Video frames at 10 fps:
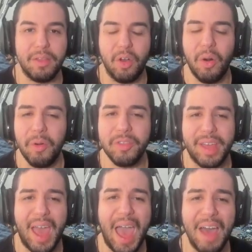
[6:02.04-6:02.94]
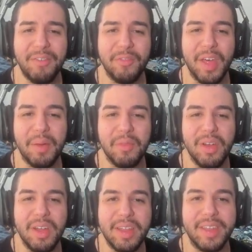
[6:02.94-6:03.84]
almost like half of them
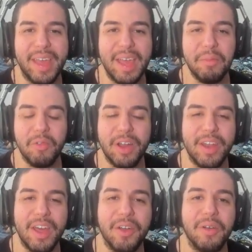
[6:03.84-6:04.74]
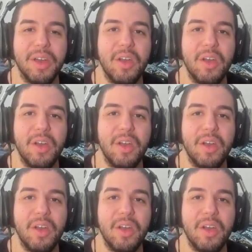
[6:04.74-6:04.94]
in the game right now